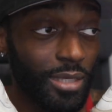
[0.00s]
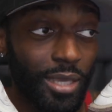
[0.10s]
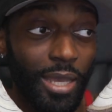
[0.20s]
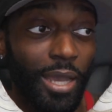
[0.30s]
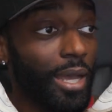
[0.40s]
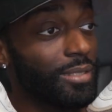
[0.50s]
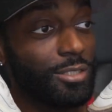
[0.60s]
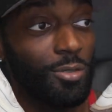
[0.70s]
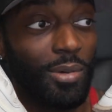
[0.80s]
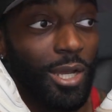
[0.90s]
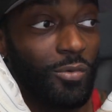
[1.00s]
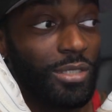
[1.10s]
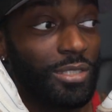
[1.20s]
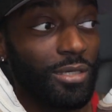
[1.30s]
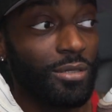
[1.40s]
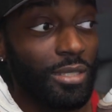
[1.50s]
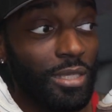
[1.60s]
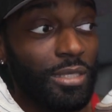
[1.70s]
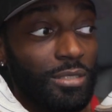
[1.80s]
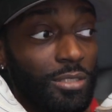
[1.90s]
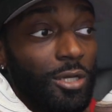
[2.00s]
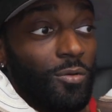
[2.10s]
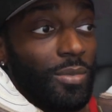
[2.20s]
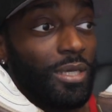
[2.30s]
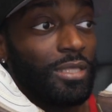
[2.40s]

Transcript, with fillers: I, I, still buy retail, and these are dope, man.